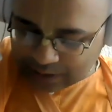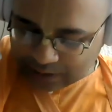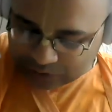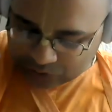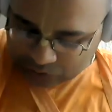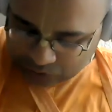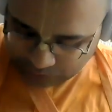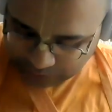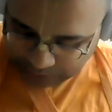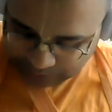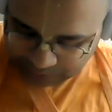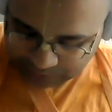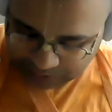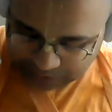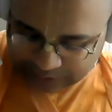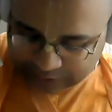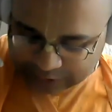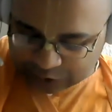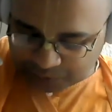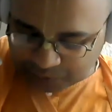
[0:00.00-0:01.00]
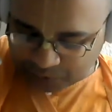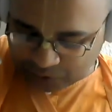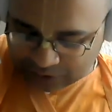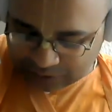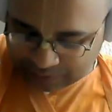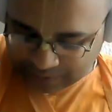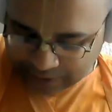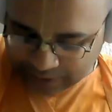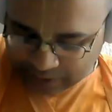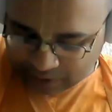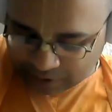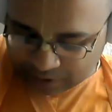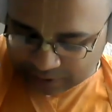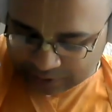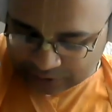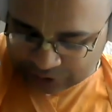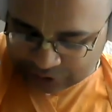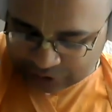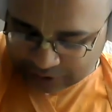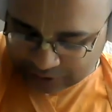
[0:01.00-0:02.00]
So it was re-spoken by Lord
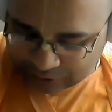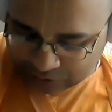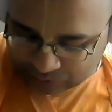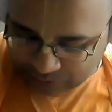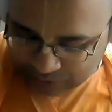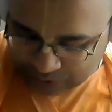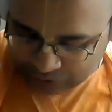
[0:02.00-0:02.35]
Krishna to